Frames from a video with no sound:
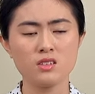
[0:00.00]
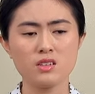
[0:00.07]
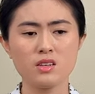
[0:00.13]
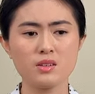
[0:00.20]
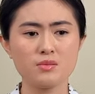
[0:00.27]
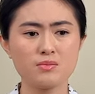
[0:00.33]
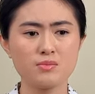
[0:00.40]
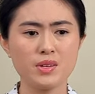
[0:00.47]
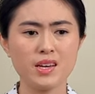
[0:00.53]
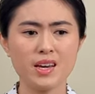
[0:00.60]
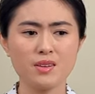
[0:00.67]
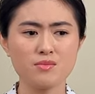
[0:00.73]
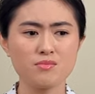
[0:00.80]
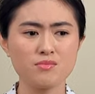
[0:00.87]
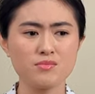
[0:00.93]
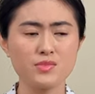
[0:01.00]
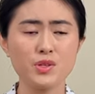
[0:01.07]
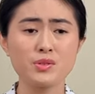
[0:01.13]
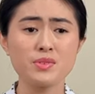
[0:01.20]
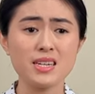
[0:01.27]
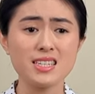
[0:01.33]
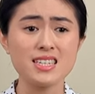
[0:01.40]
I became
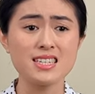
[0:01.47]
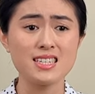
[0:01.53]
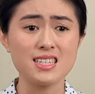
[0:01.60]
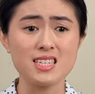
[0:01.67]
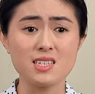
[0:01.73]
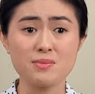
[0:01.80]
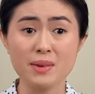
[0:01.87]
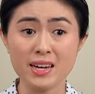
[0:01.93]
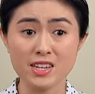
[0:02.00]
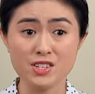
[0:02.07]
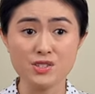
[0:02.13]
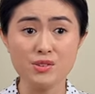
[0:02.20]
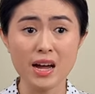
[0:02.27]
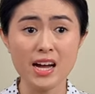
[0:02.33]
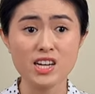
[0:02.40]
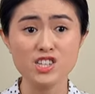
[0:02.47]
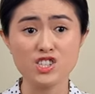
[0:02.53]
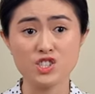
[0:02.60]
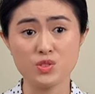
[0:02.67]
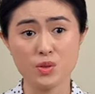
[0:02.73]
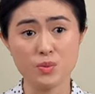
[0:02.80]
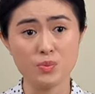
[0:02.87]
more reticent in my
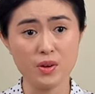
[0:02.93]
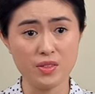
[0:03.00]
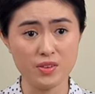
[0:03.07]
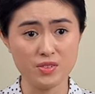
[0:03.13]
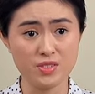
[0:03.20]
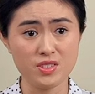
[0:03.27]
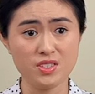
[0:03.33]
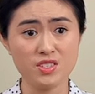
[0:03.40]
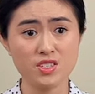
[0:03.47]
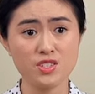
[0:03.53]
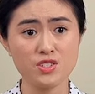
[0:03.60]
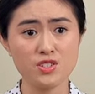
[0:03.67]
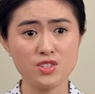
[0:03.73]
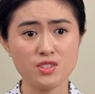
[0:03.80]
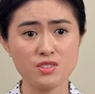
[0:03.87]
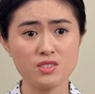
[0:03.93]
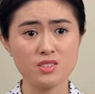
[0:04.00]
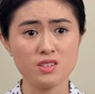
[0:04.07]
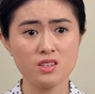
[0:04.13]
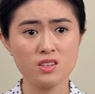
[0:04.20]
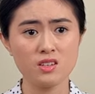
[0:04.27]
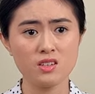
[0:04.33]
interactions with brothers and
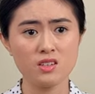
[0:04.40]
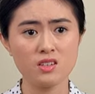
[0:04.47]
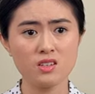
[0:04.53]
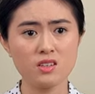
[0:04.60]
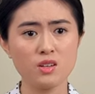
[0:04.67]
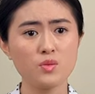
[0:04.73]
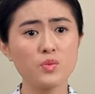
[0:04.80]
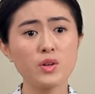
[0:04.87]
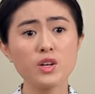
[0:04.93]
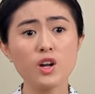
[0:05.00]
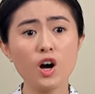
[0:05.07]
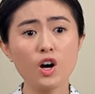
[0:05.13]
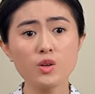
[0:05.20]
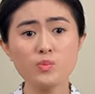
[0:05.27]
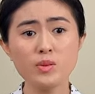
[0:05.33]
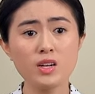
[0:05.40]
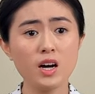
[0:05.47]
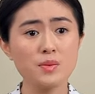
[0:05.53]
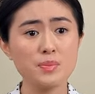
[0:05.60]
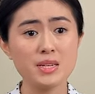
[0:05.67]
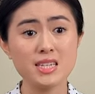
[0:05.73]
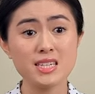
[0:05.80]
sisters, and wouldn't open
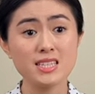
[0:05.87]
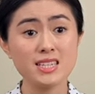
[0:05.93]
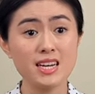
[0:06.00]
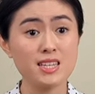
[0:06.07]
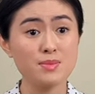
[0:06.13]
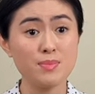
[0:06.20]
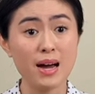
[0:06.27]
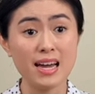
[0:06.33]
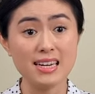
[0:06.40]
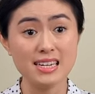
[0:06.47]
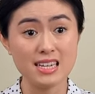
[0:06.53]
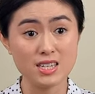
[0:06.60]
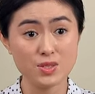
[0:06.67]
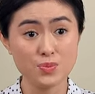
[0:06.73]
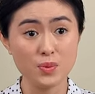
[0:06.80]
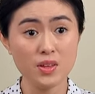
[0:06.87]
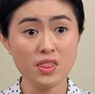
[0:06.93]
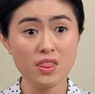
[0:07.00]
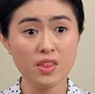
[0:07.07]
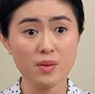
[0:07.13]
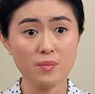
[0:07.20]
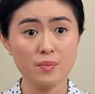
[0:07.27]
up and discuss my ideas
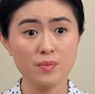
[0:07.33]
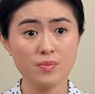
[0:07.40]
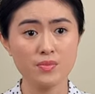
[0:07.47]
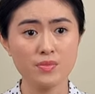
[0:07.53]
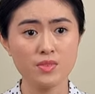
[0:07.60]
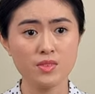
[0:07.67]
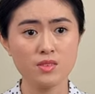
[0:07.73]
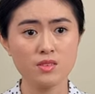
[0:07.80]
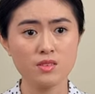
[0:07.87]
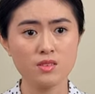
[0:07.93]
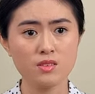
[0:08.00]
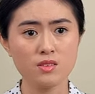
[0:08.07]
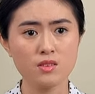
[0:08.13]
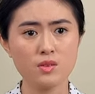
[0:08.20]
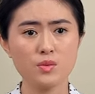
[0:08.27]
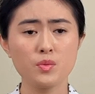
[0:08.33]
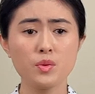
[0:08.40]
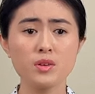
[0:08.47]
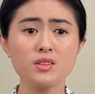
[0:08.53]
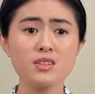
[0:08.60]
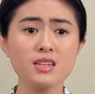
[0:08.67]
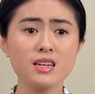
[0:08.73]
with them,
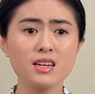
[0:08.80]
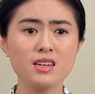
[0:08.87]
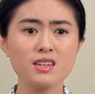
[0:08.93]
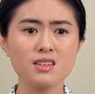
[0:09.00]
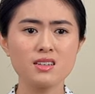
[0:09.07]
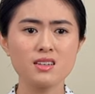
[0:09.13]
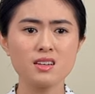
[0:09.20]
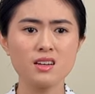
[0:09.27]
worrying